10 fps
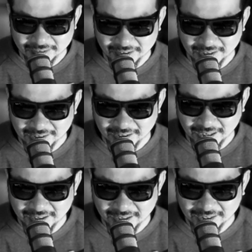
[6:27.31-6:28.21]
Like, I
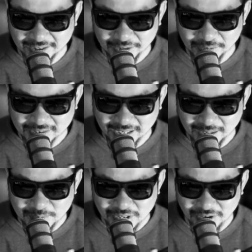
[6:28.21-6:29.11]
had like Louis
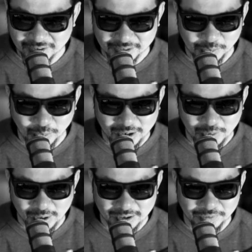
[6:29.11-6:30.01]
Armstrong's What a
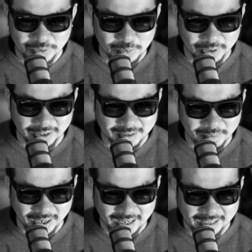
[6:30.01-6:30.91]
Wonderful World in
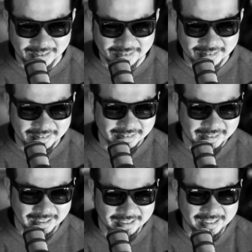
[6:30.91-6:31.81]
my head.
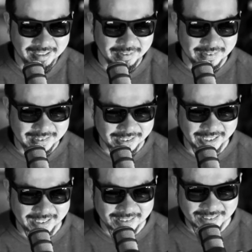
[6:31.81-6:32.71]
It was
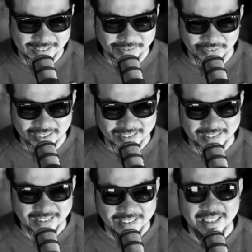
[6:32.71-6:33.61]
cheesy as fuck.
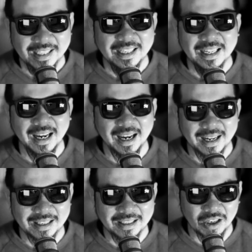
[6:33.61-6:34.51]

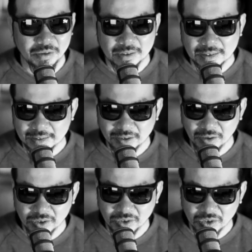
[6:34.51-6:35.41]
And I was just
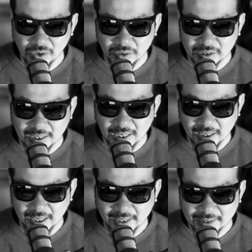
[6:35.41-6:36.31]
so stoked that,
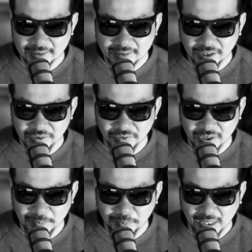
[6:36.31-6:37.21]
like, instead
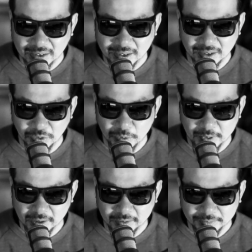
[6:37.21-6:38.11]
of catching an
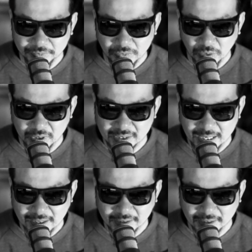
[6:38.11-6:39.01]
Uber or a
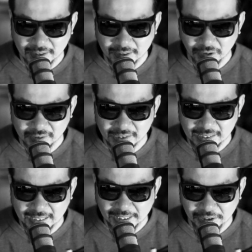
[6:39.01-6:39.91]
taxi and not
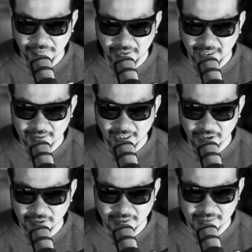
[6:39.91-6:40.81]
seeing any of that, that I
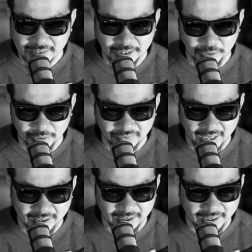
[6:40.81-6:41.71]
got to see all of
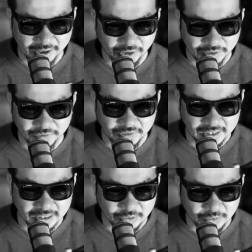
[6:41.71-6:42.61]
that and I got to
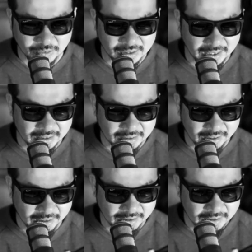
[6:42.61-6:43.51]
feel it all. And
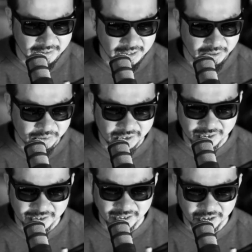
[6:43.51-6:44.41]
it was
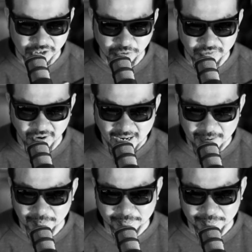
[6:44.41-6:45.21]
such a good vibe.